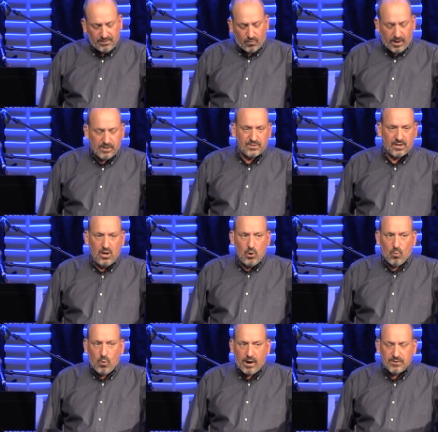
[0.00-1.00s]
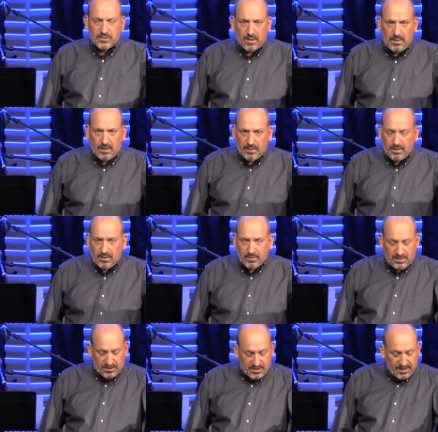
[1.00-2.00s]
Where's the where's the
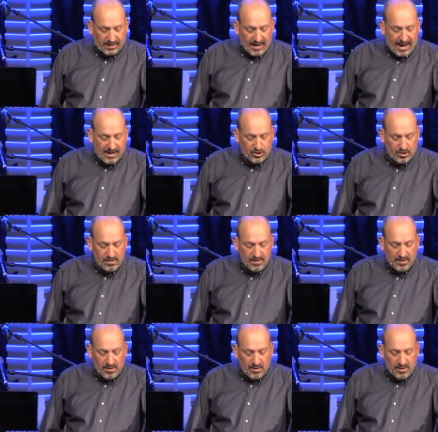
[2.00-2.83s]
do you see the connection?